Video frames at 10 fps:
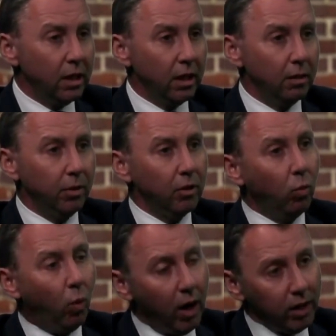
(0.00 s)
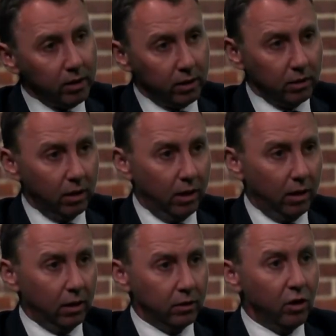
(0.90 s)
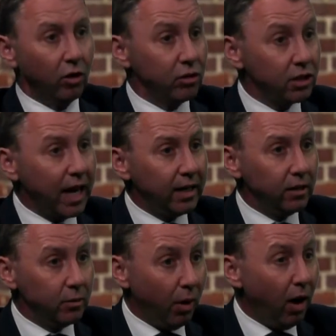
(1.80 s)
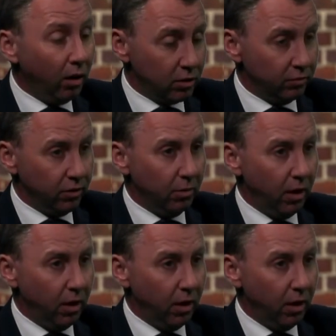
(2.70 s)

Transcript: but the wider non-standard part of the